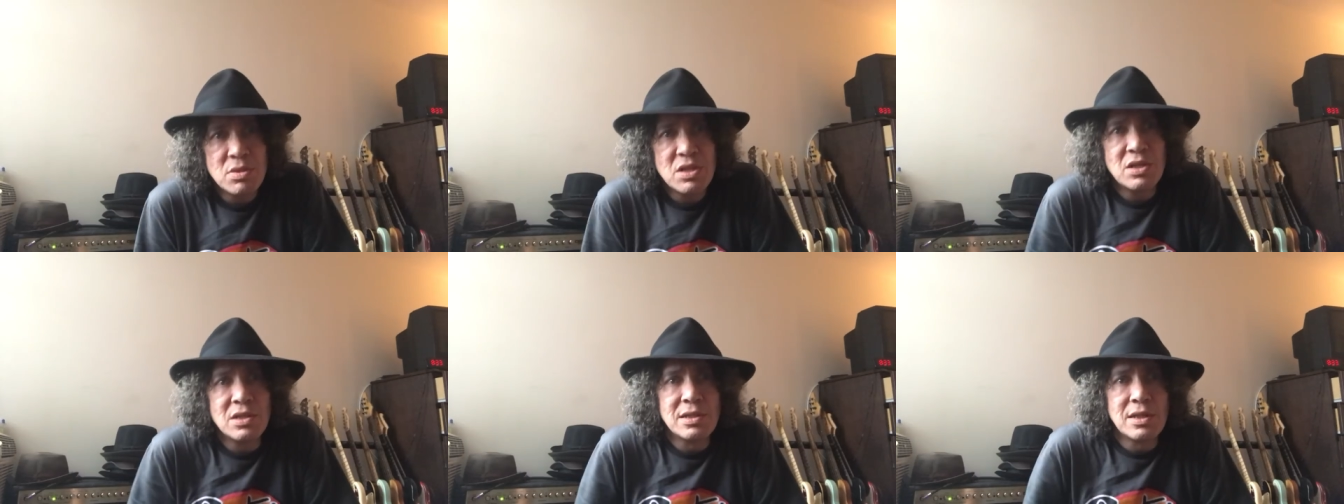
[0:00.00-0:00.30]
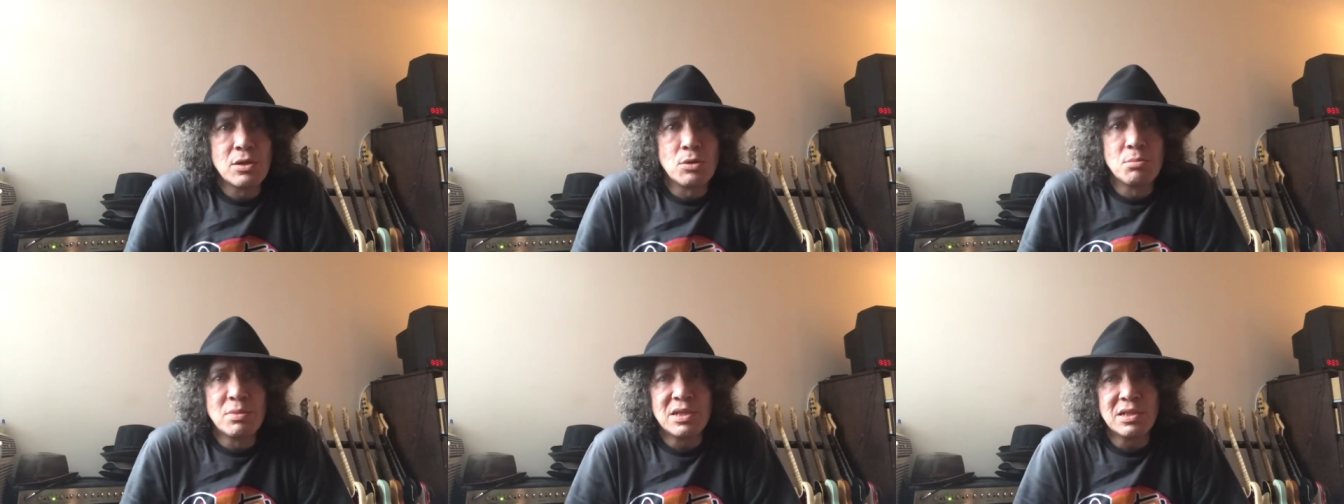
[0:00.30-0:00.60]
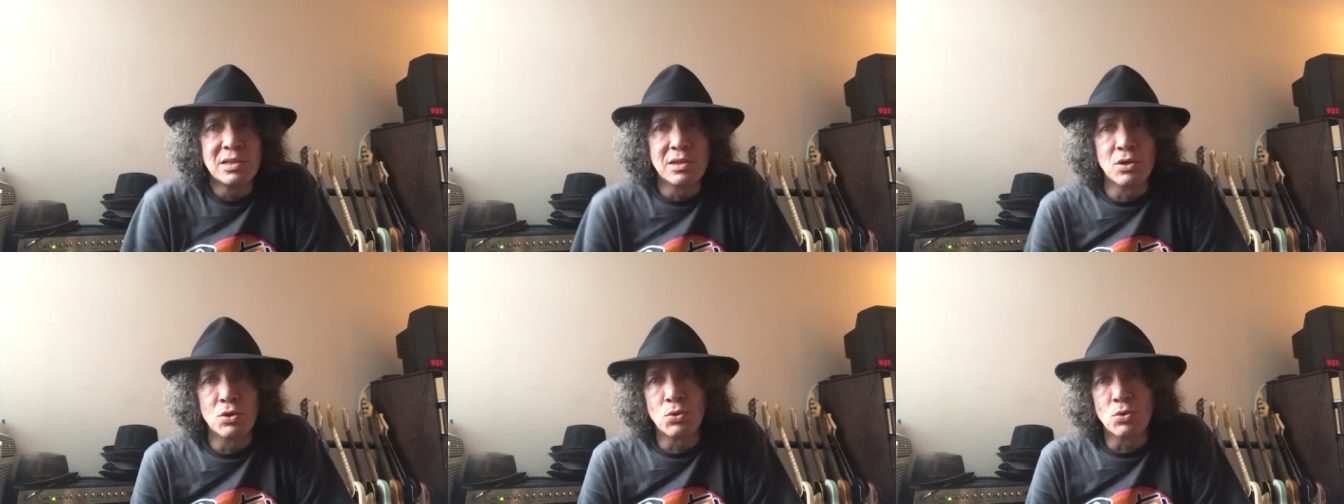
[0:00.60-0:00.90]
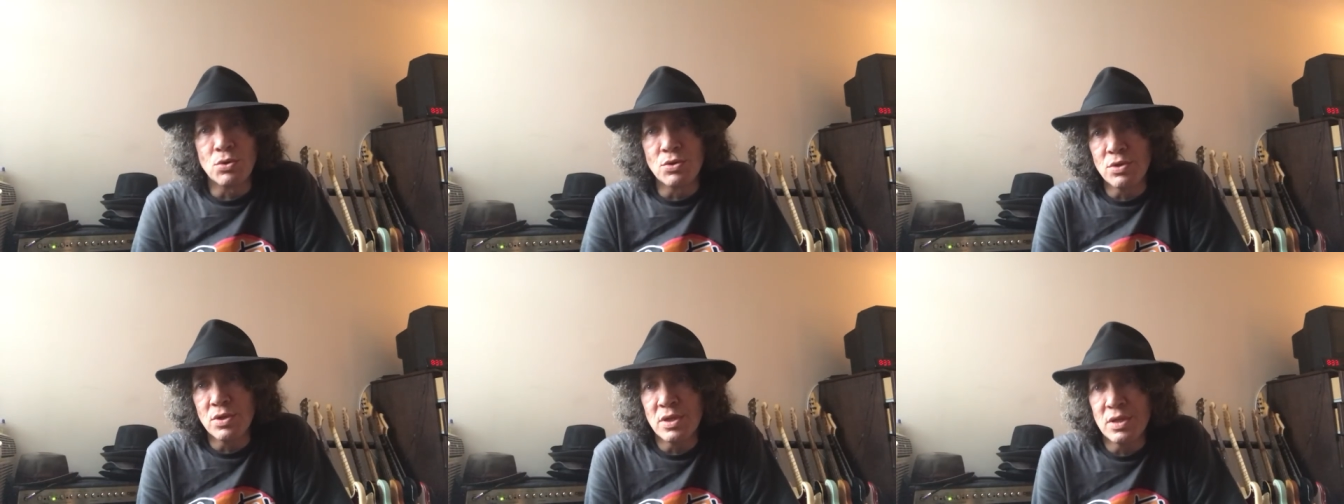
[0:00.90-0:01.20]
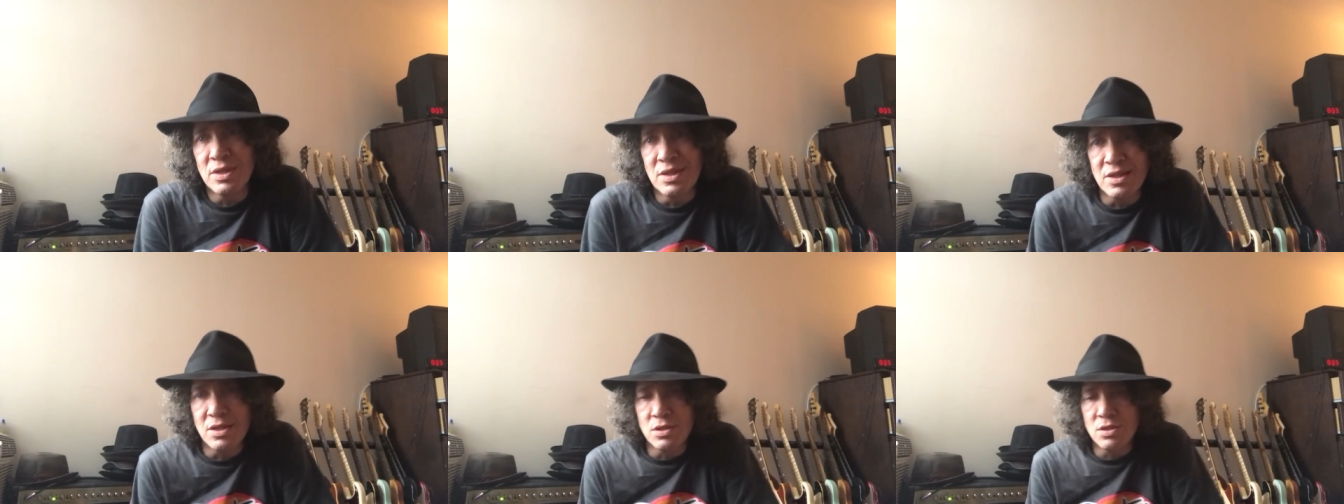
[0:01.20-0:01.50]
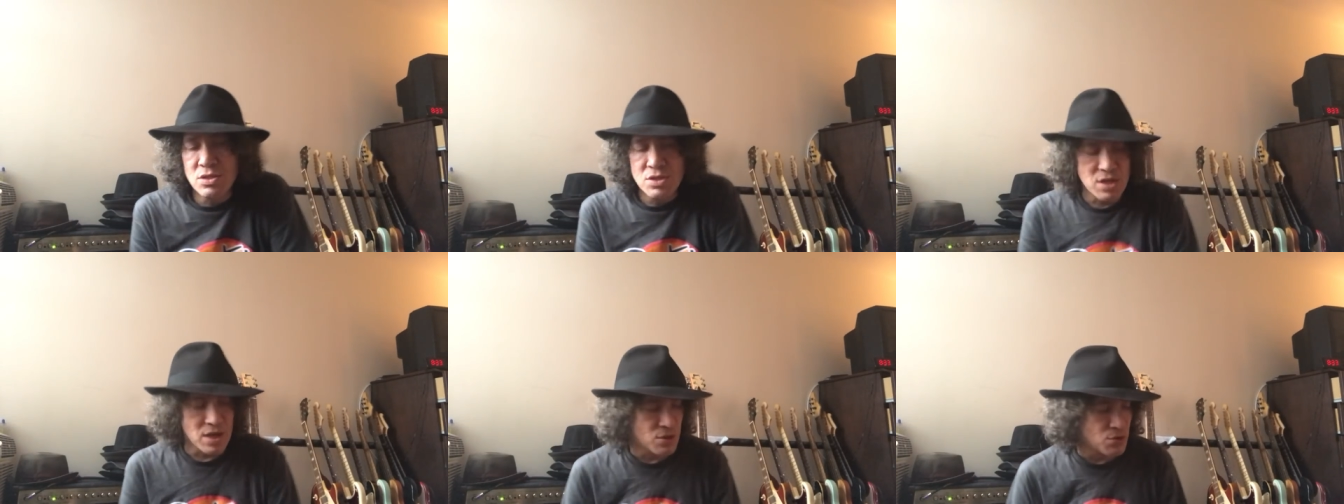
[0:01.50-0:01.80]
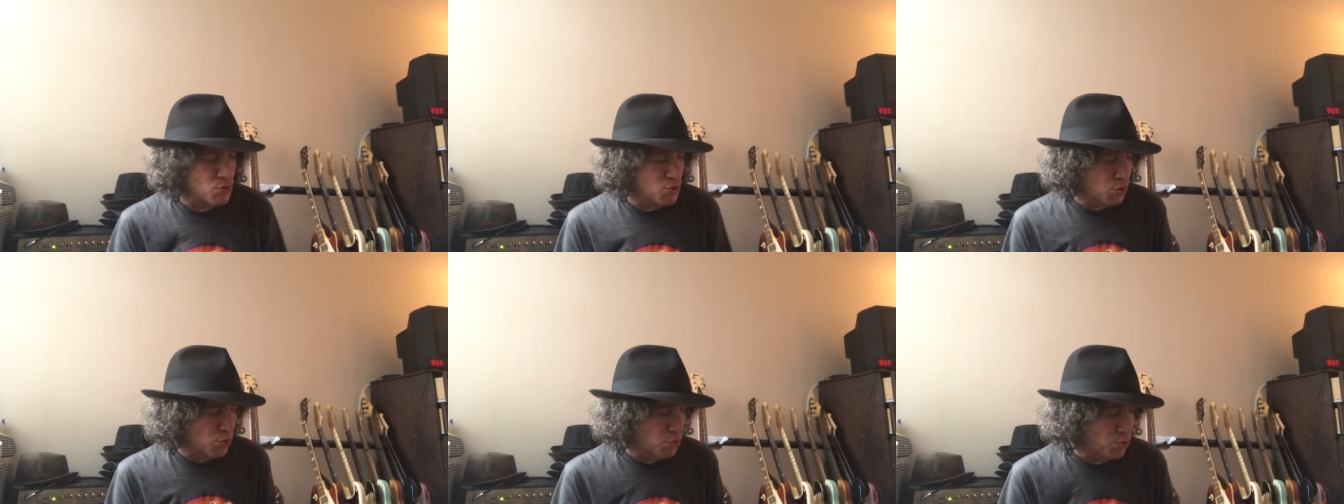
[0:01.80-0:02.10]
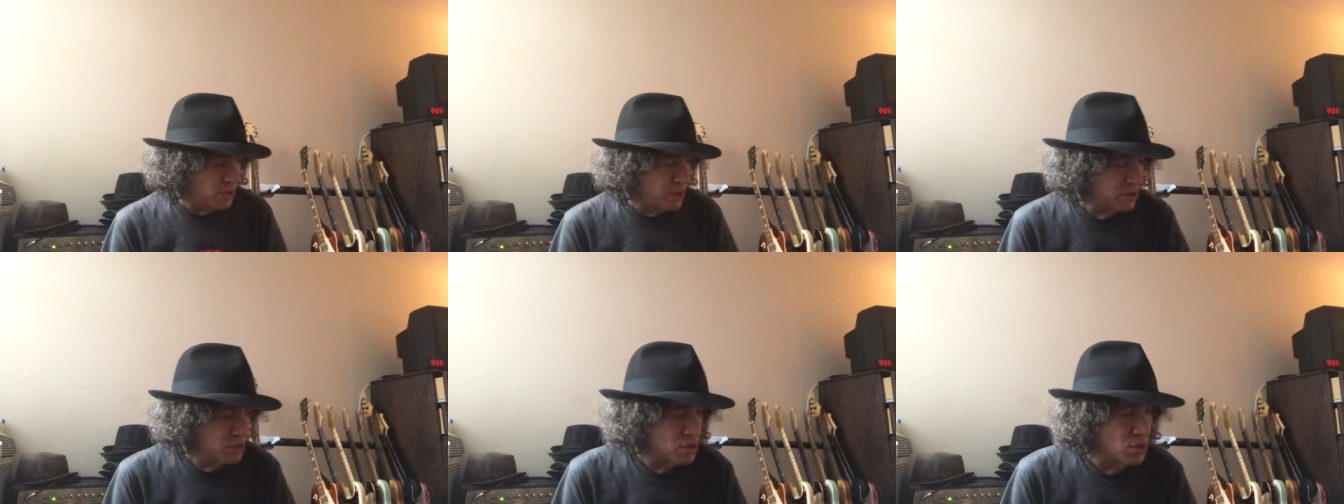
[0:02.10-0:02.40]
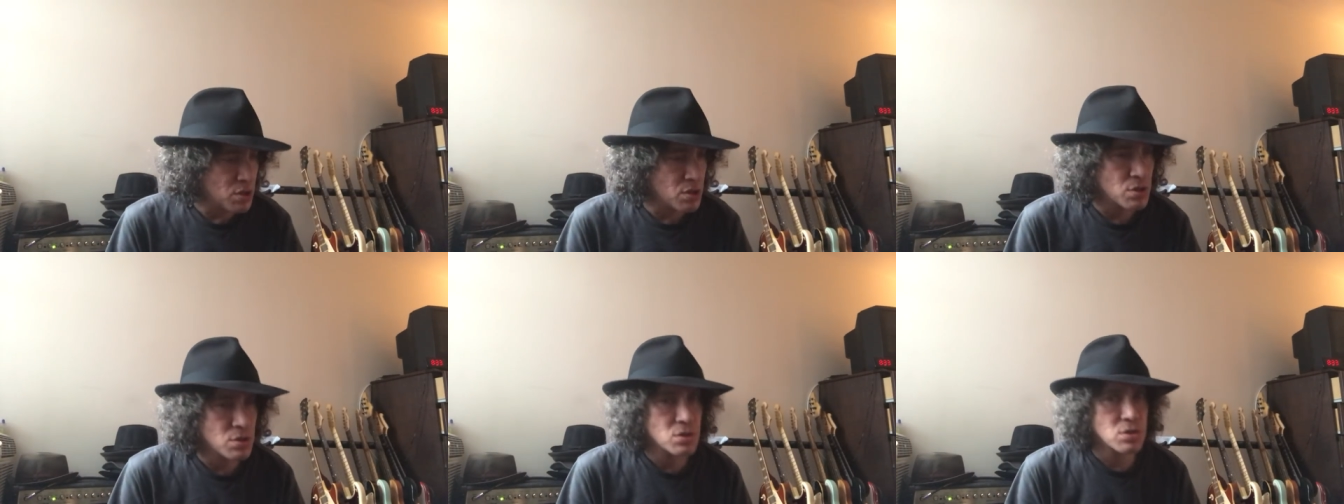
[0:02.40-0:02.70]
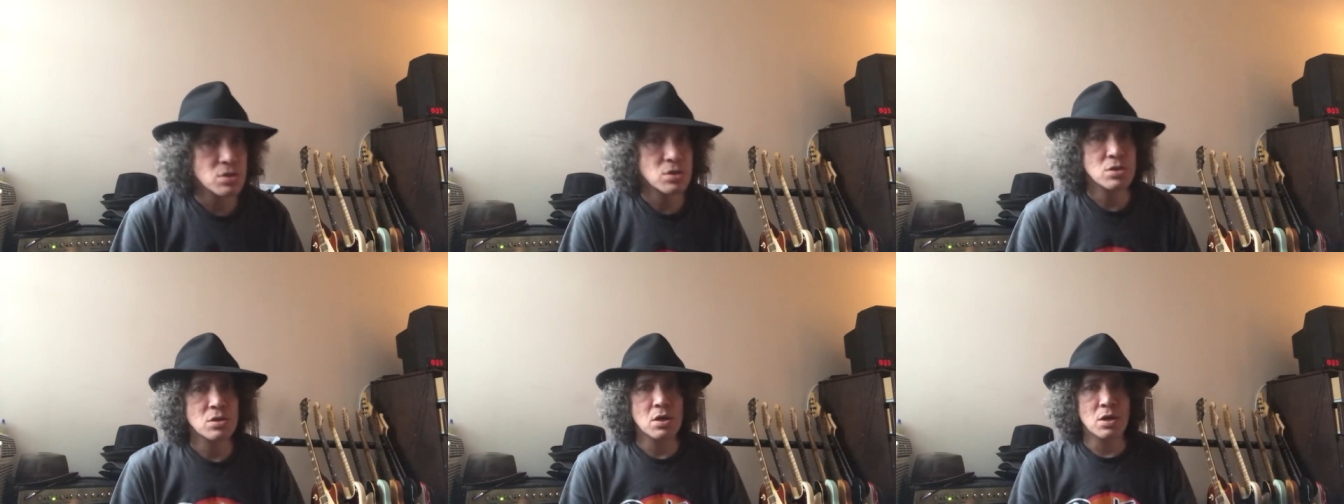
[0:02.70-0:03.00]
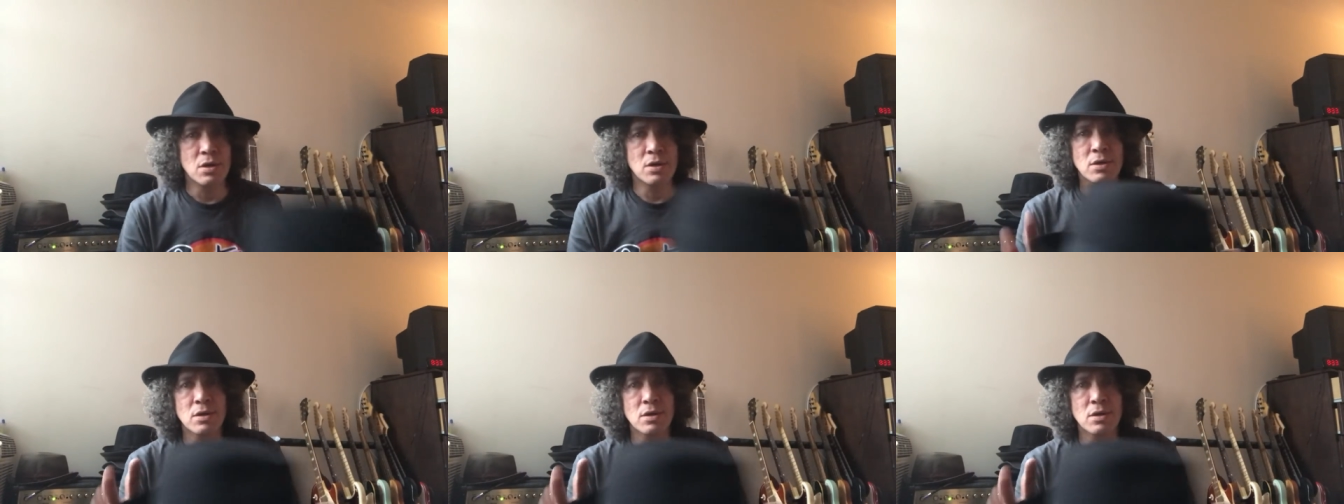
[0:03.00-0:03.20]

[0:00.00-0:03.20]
be a little bit lower than the center creases.